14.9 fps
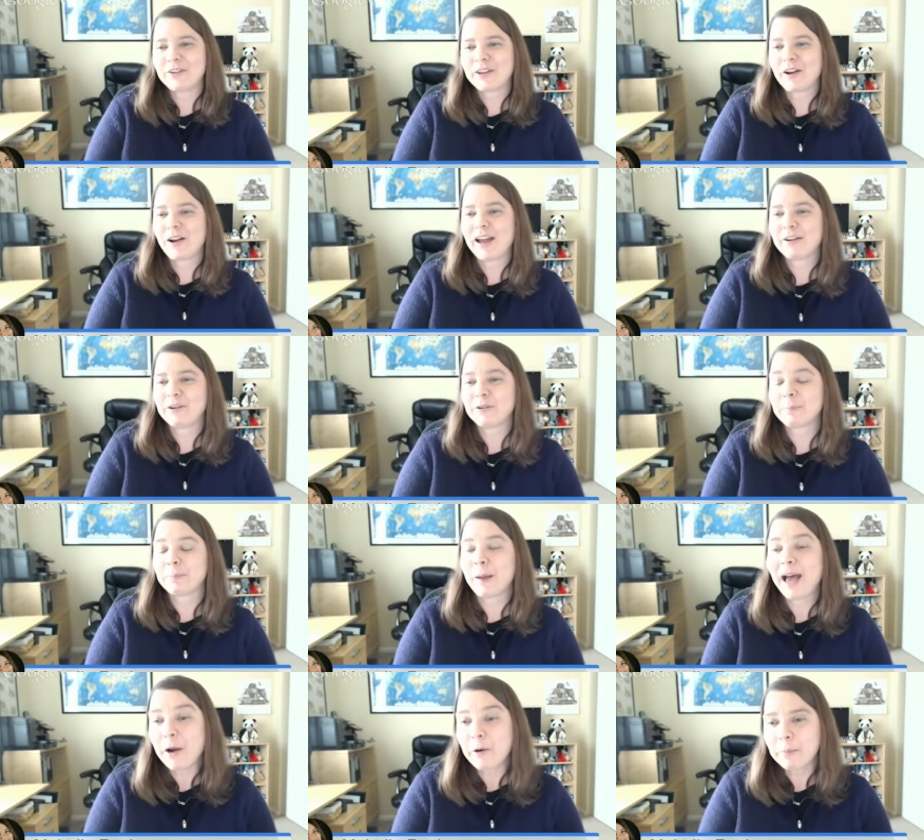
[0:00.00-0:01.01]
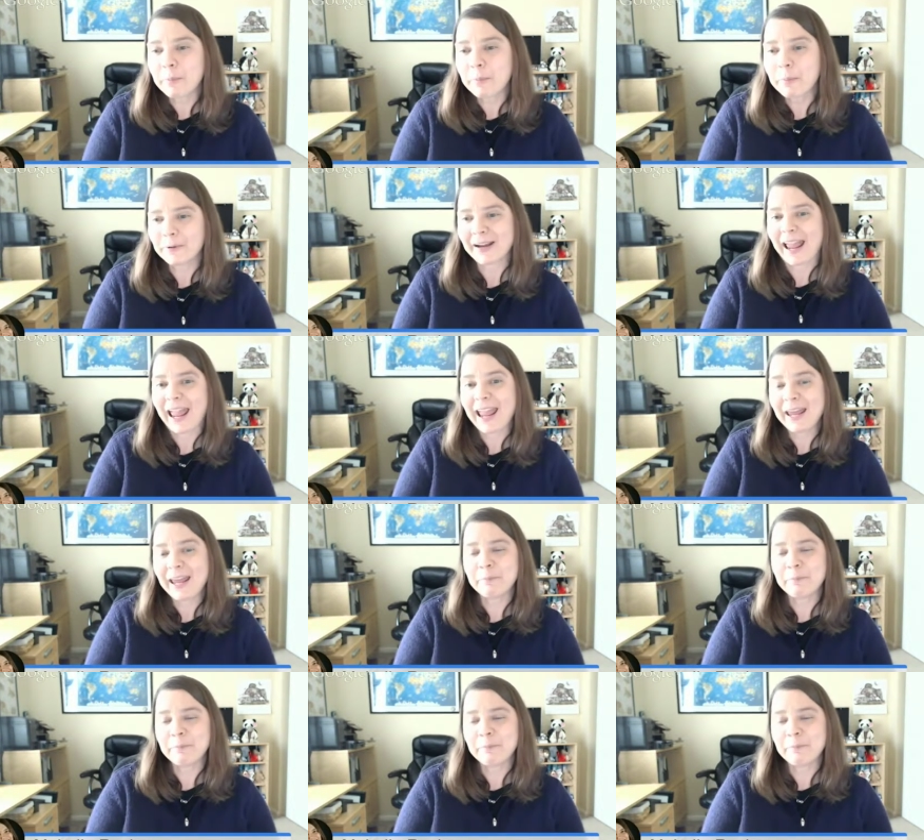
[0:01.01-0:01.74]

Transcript: to figure out how to use PowerPoint